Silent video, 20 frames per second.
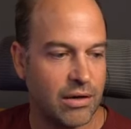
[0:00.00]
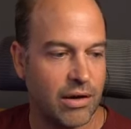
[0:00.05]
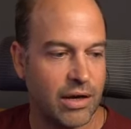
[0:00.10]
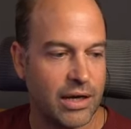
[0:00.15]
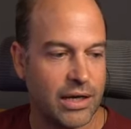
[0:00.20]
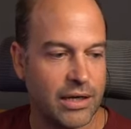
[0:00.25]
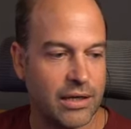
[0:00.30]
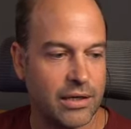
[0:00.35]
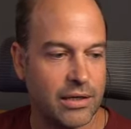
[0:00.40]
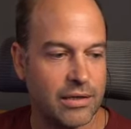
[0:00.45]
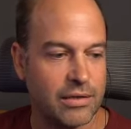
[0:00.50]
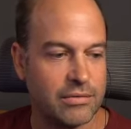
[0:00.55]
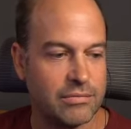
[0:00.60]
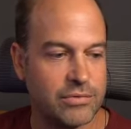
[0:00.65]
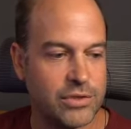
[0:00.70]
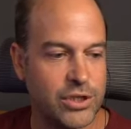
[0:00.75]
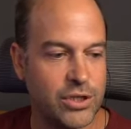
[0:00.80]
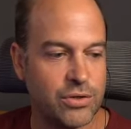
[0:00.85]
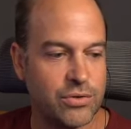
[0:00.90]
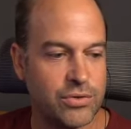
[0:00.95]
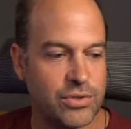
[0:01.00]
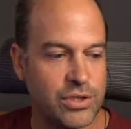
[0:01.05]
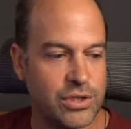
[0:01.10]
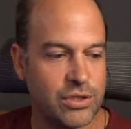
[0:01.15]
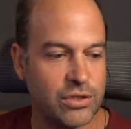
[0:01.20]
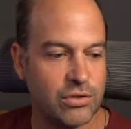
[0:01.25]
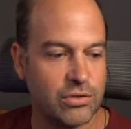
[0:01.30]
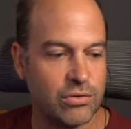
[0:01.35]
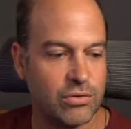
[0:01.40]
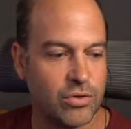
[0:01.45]
I can choose
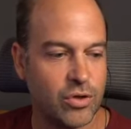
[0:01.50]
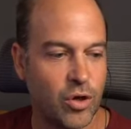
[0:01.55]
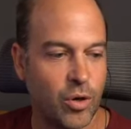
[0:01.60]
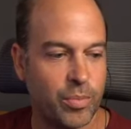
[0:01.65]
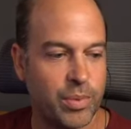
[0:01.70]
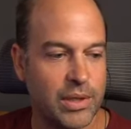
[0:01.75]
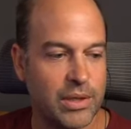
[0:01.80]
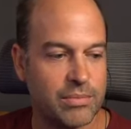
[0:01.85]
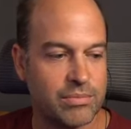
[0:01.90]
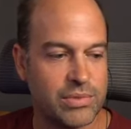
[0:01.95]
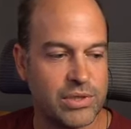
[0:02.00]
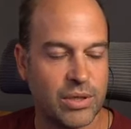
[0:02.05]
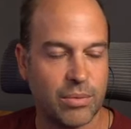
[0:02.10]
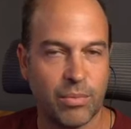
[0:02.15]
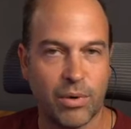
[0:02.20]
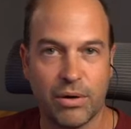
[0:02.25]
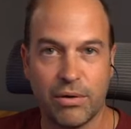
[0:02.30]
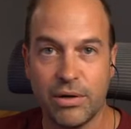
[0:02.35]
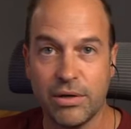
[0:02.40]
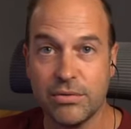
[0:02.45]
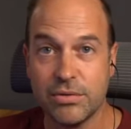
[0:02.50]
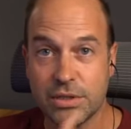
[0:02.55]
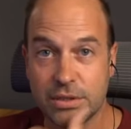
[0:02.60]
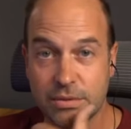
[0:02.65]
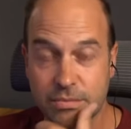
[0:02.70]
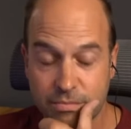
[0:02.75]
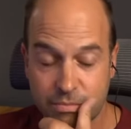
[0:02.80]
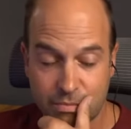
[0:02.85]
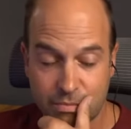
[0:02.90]
to copy them somewhere else.